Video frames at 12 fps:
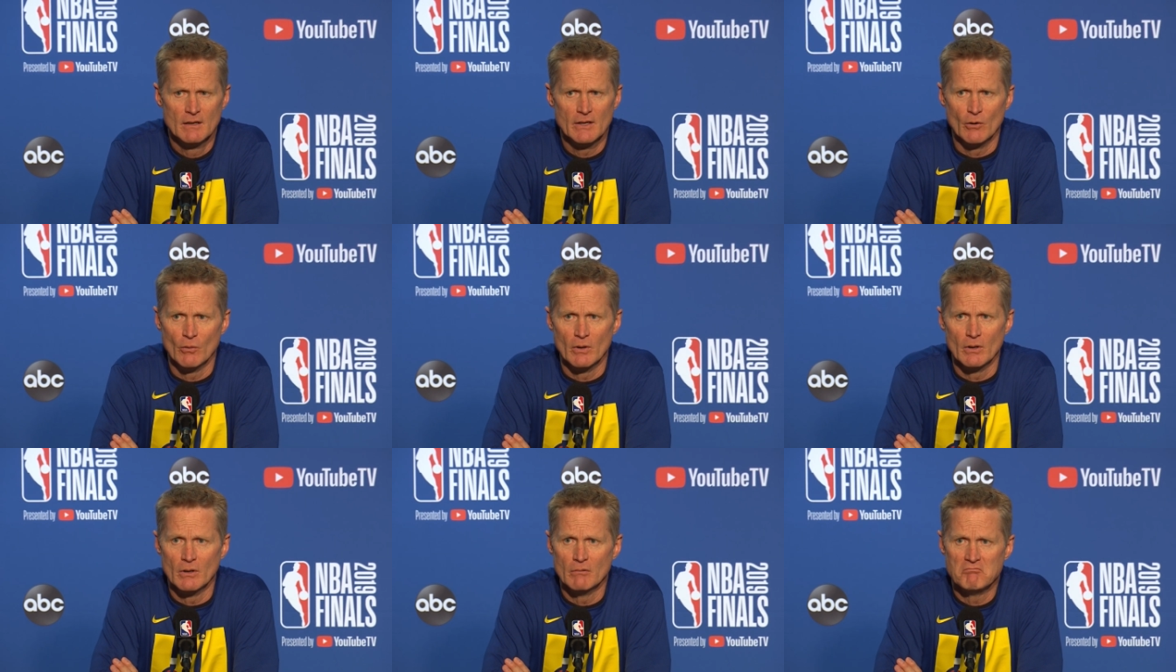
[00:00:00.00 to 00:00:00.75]
there
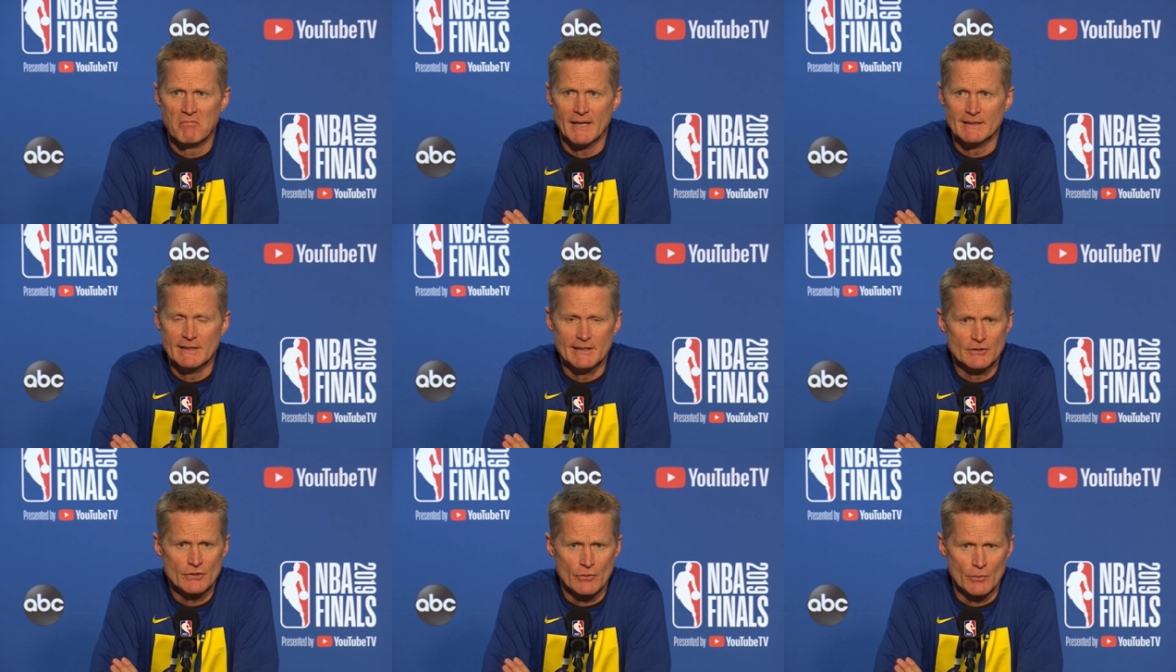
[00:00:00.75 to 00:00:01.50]
were at
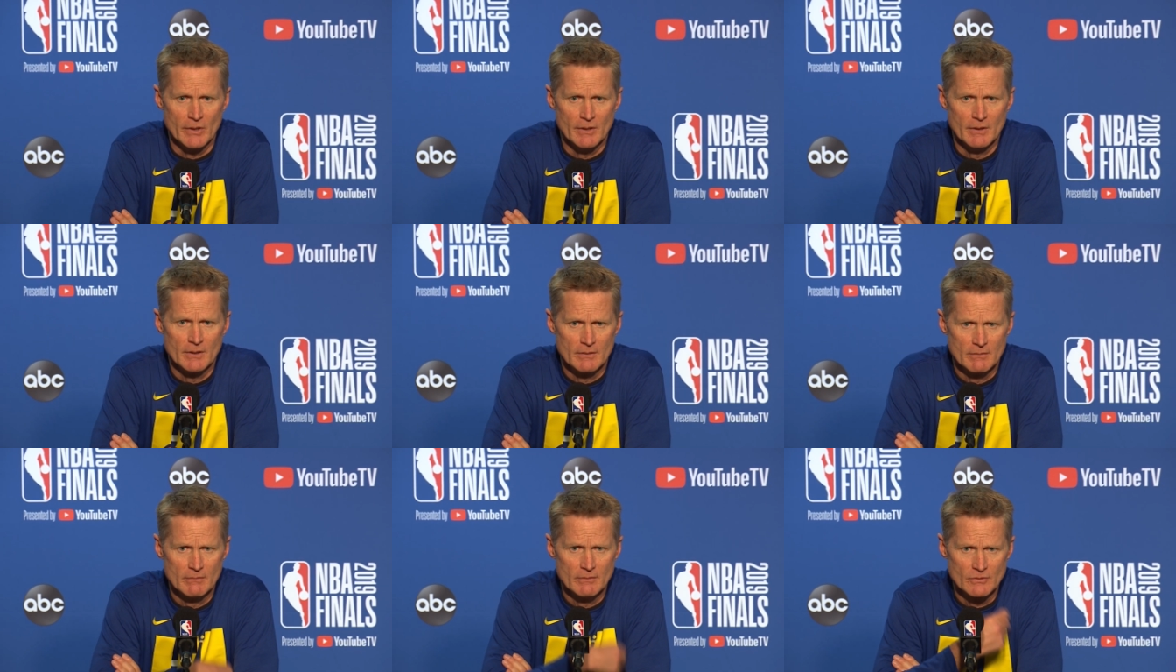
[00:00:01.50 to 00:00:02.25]
least three
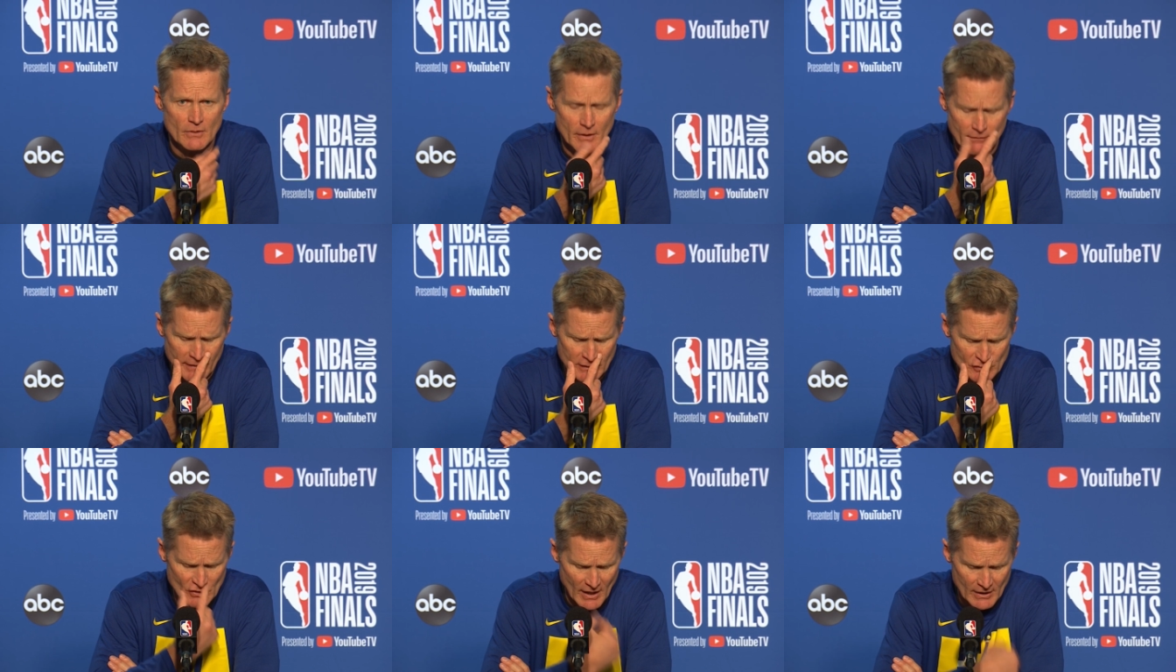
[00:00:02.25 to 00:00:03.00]
of
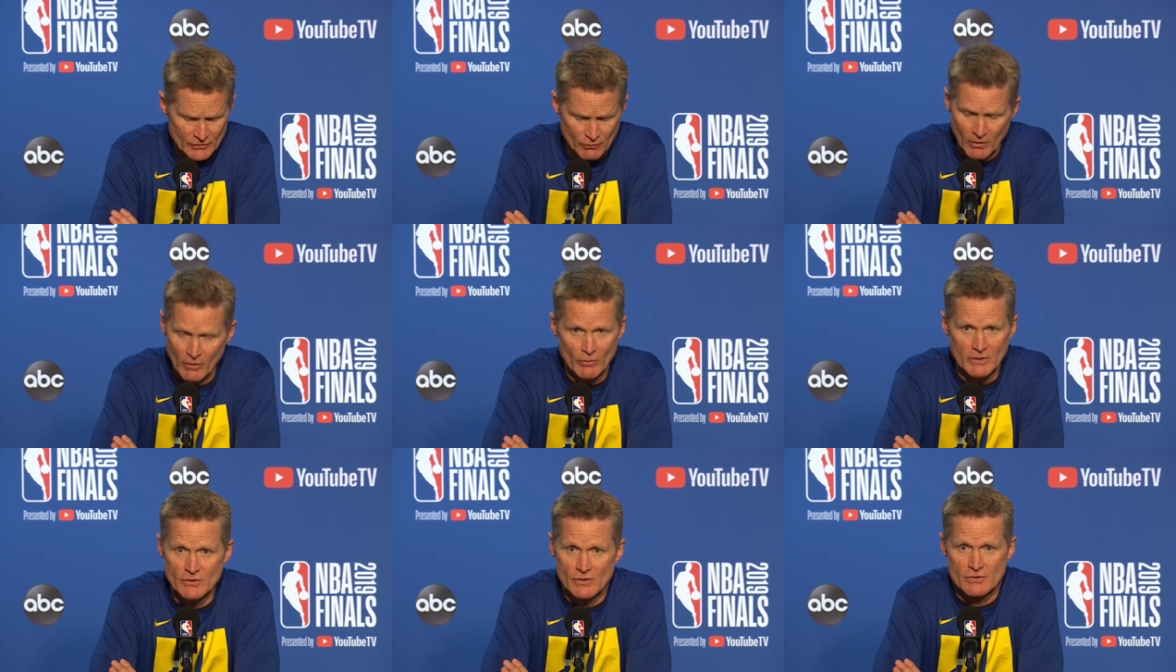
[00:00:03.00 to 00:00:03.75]
his shots where
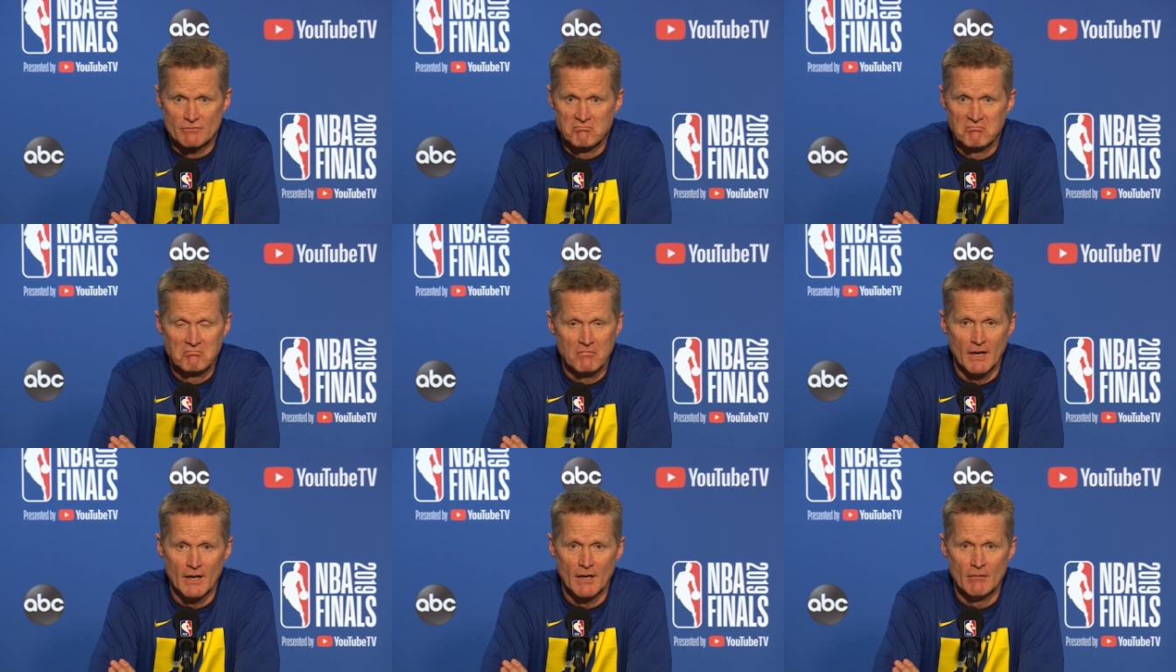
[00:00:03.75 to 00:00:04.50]
we just
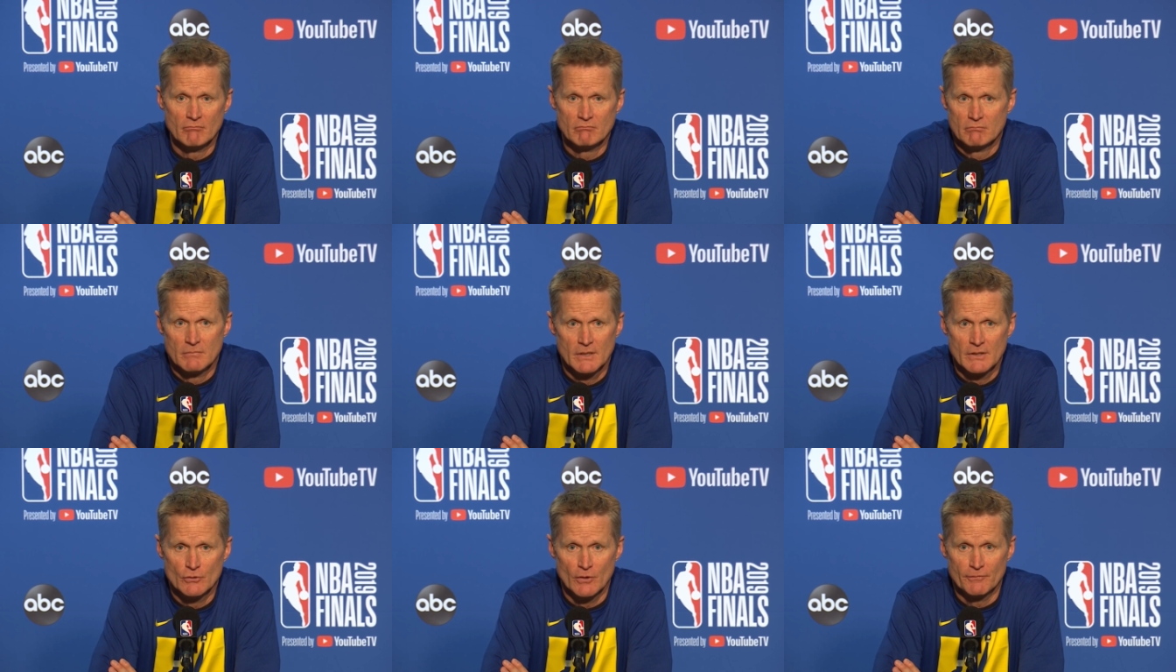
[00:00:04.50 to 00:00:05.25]
um,
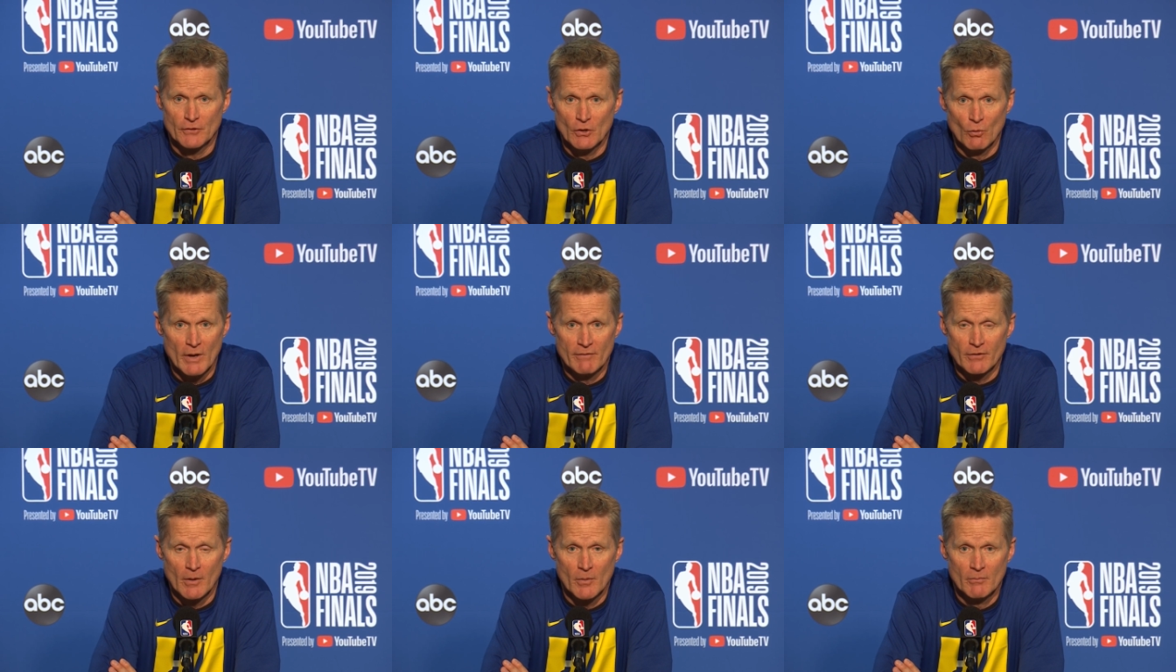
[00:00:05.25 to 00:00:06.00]
drifted away
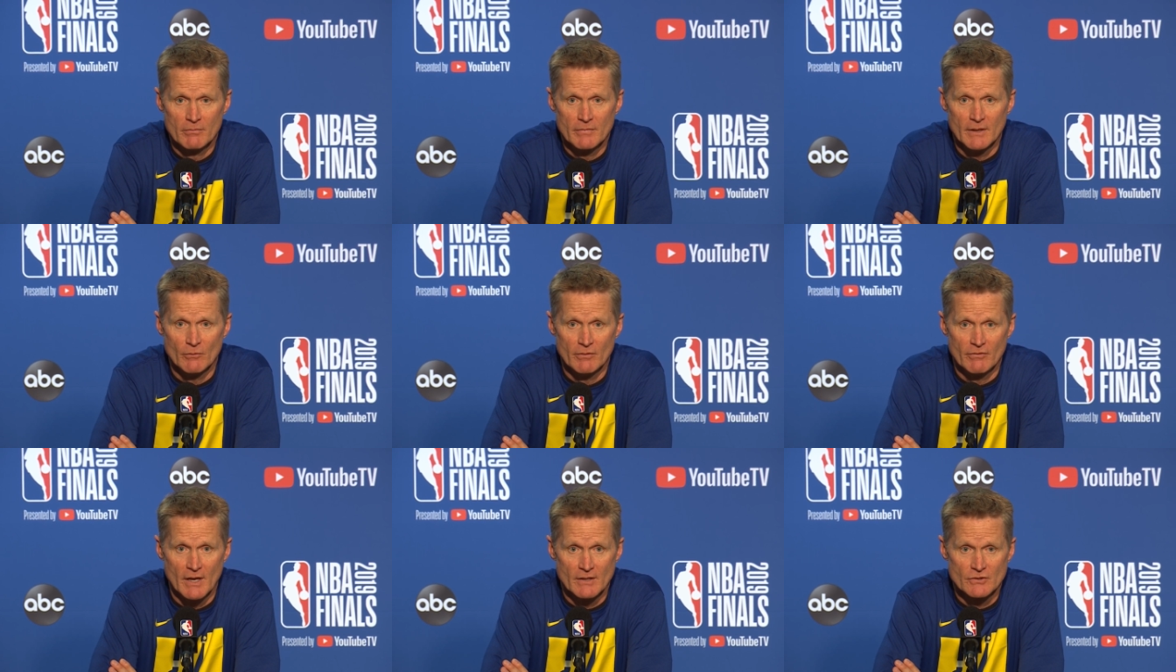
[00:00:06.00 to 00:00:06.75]
from him, and
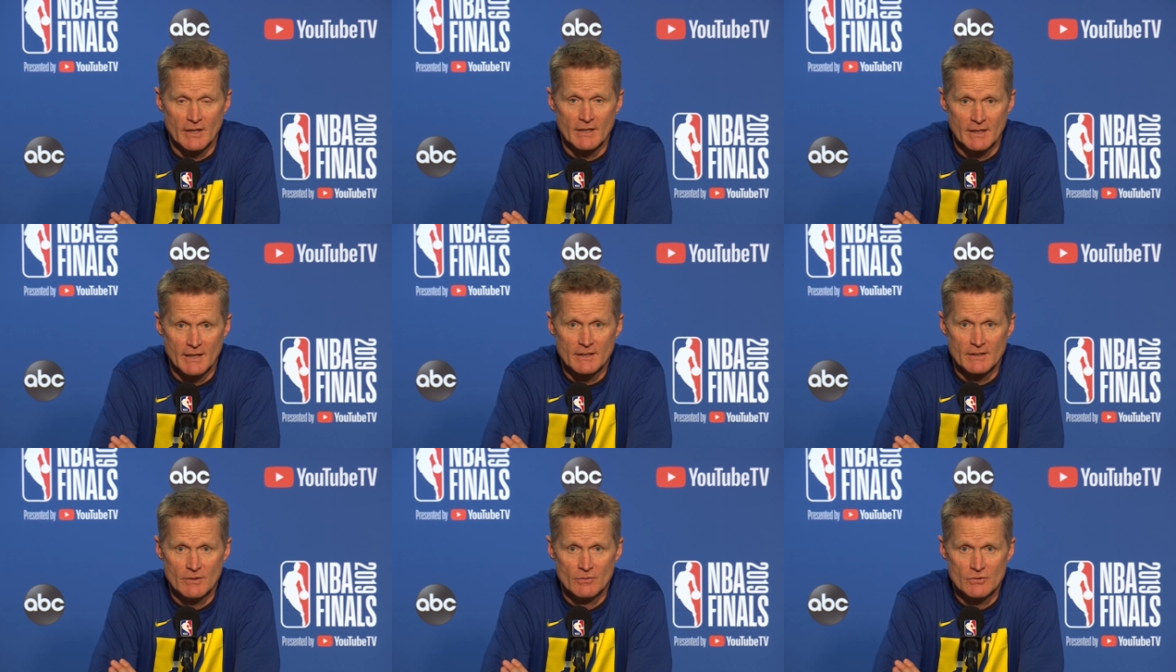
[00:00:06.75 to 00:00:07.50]
we've got to stay
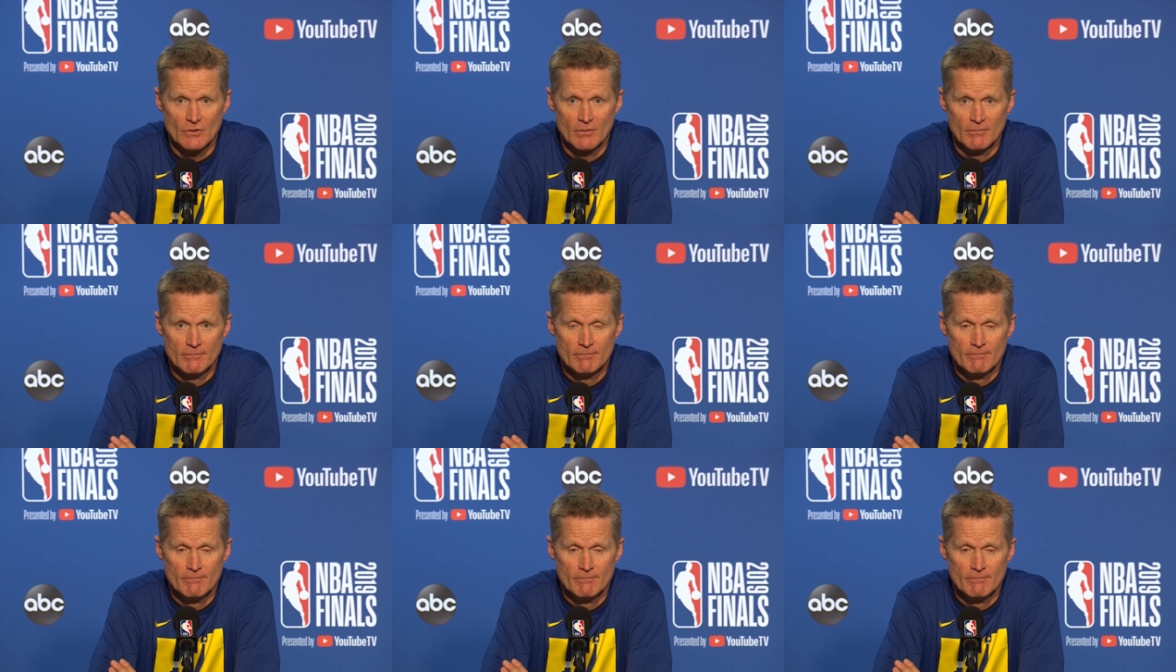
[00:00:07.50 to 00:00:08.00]
connected to him.